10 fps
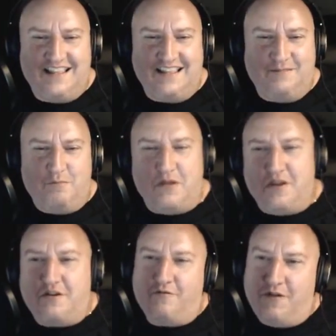
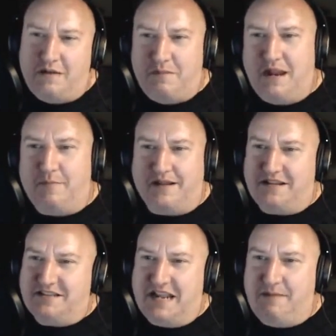Mother, read me about
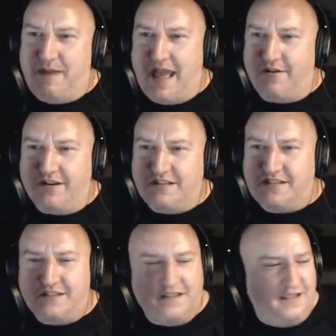design
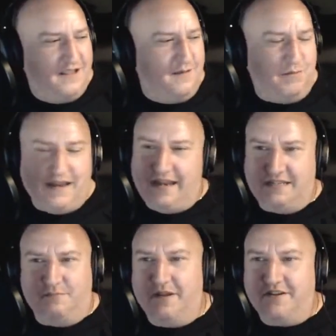patterns.
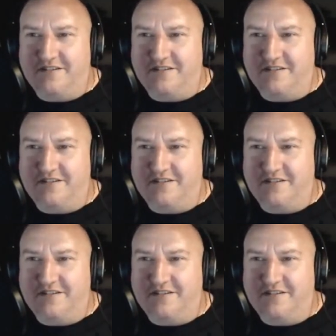Please, Mother.